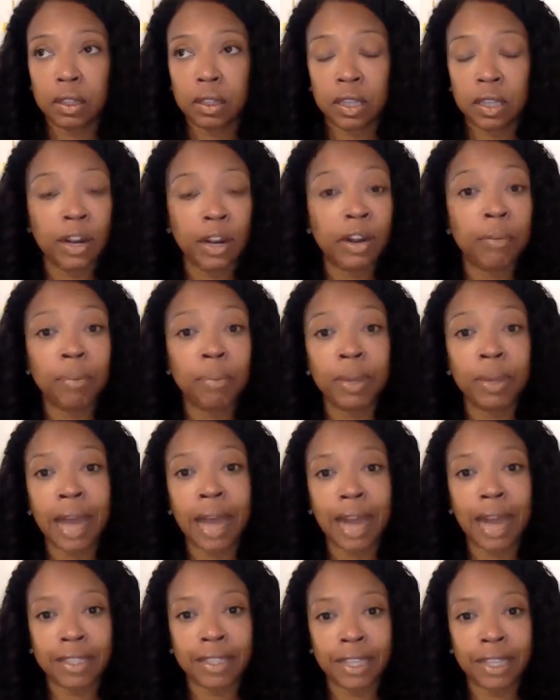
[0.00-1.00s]
there have been
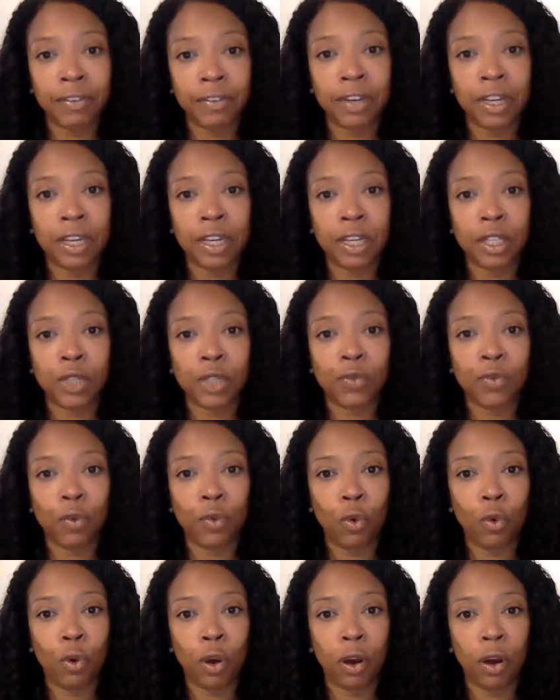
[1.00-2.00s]
activities
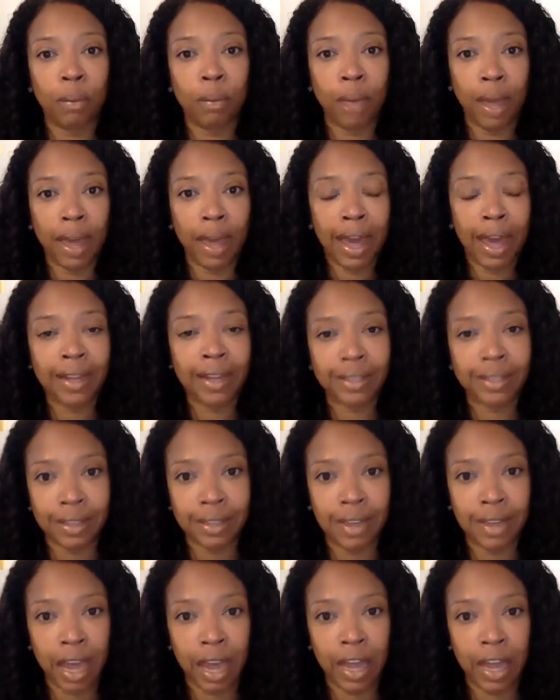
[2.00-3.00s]
for my ex
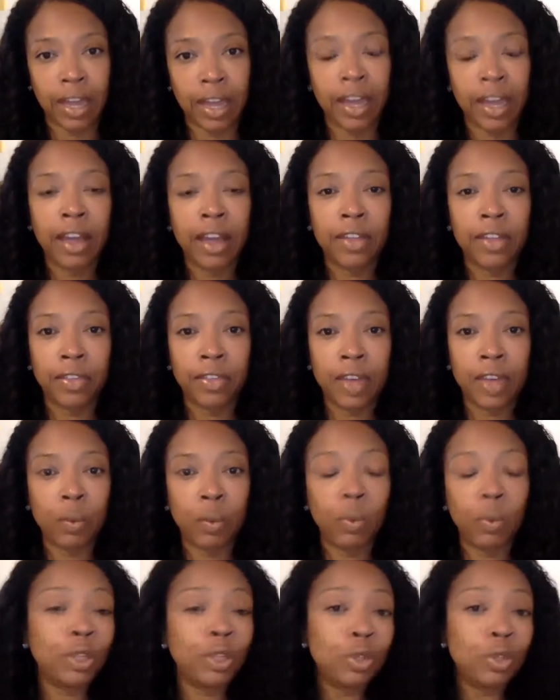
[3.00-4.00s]
and I
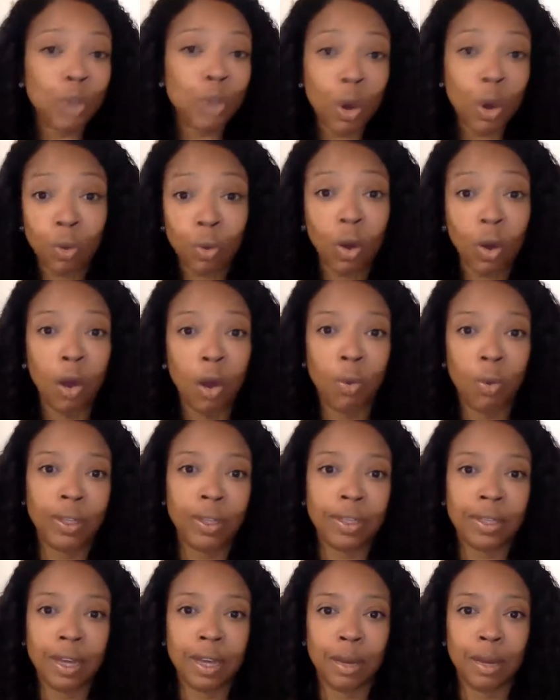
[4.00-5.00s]
that we don't
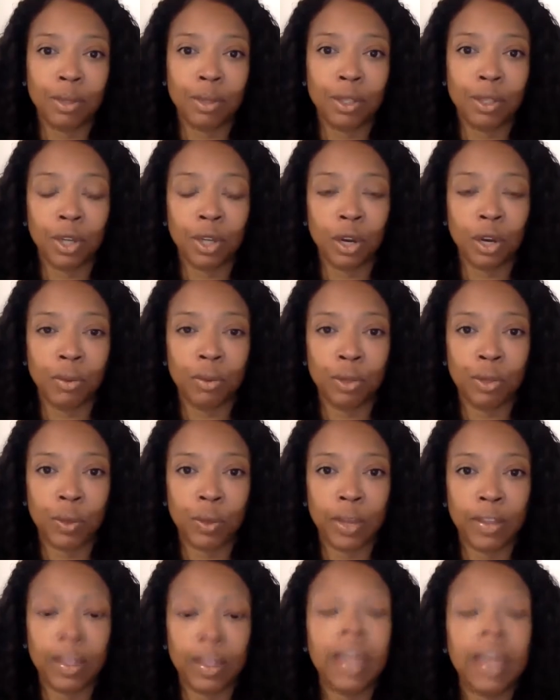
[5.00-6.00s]
always come to terms
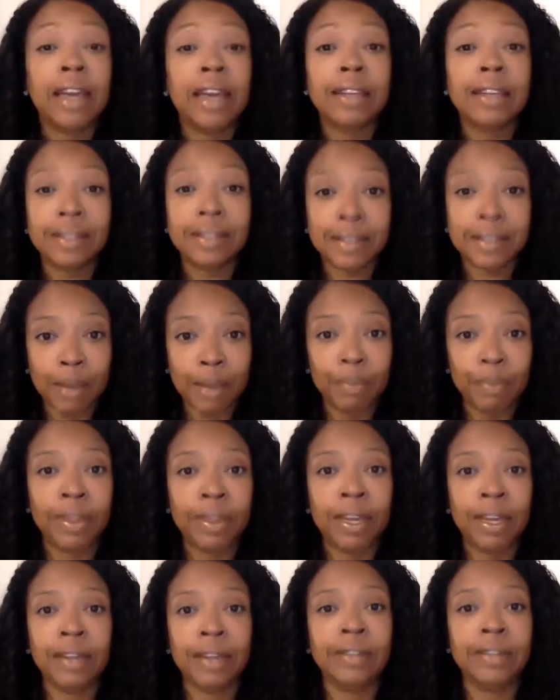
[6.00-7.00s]
with. Some
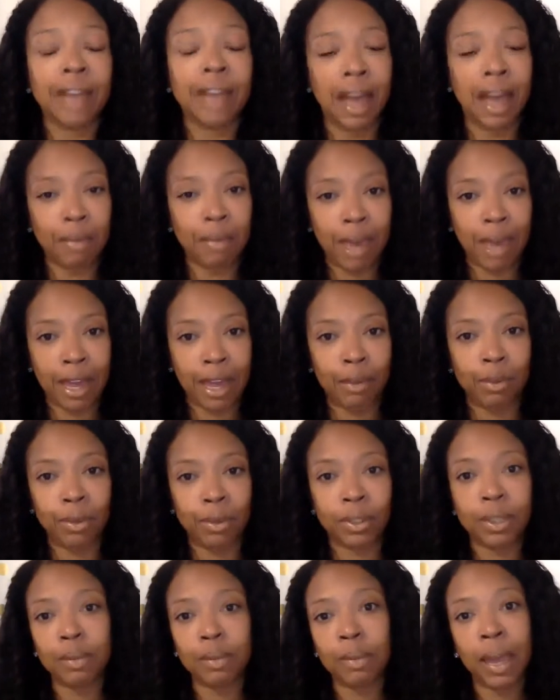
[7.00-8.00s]
things I'm
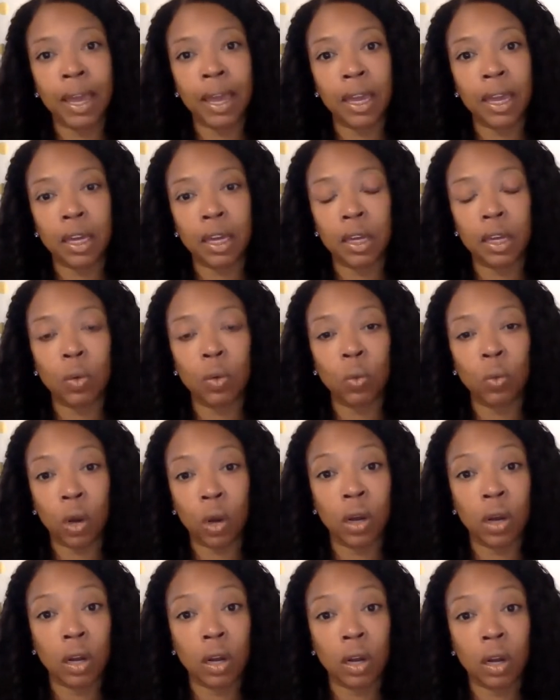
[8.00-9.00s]
able to make
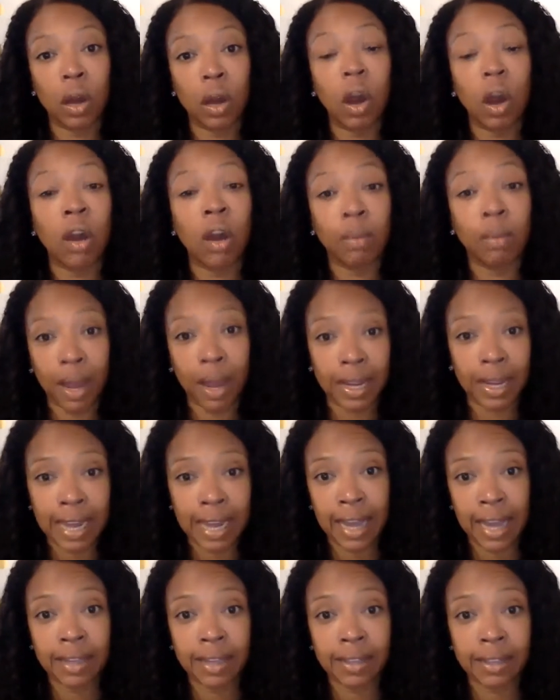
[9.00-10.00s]
work on my
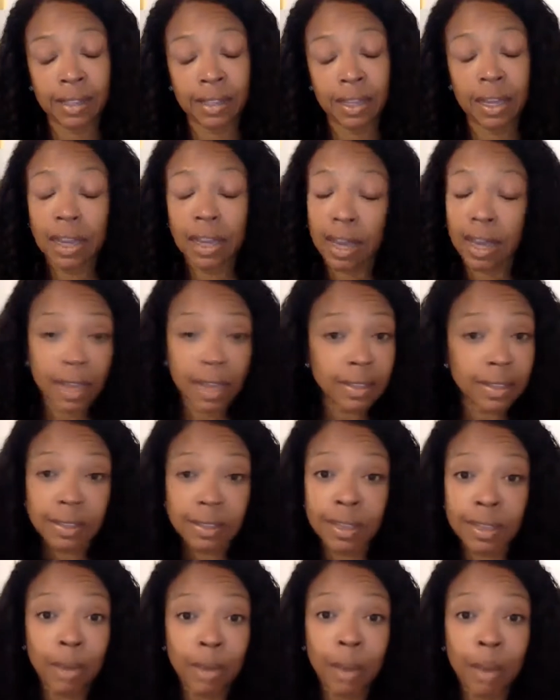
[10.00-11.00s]
days, and
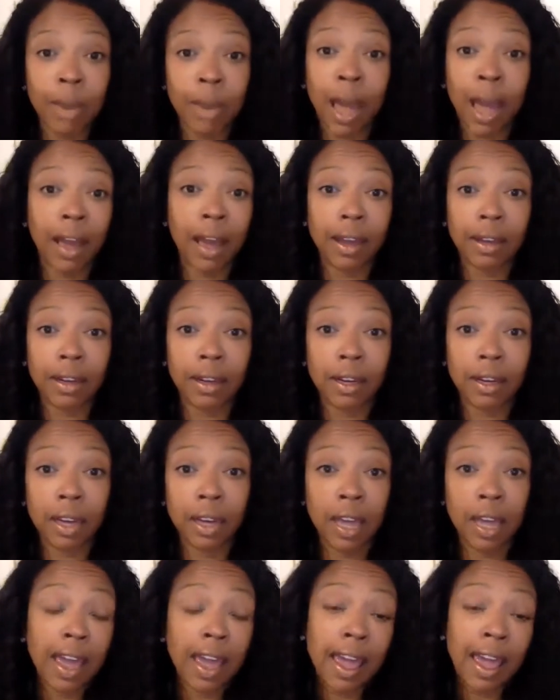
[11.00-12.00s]
some I'm not.
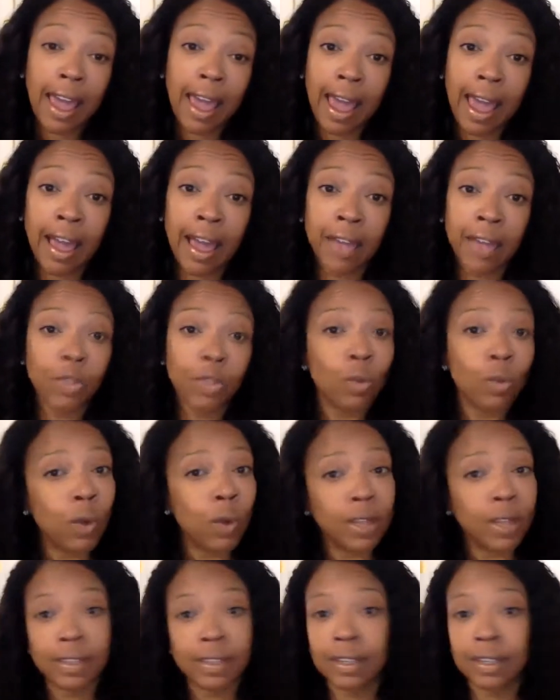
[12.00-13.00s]
And the
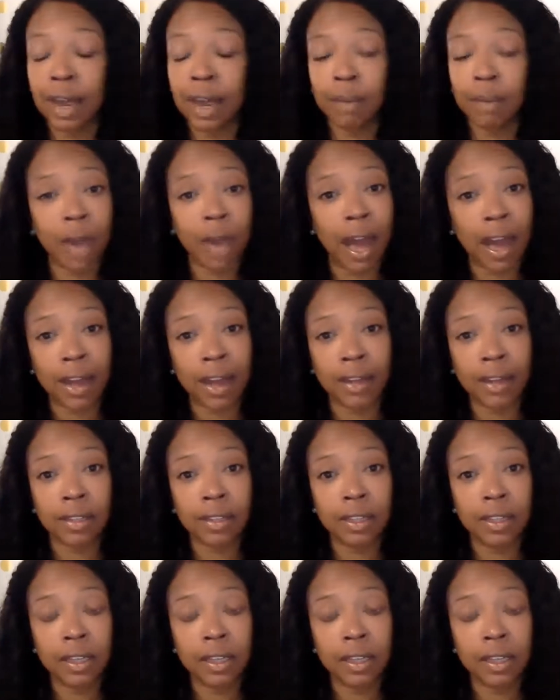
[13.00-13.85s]
ones that I'm not,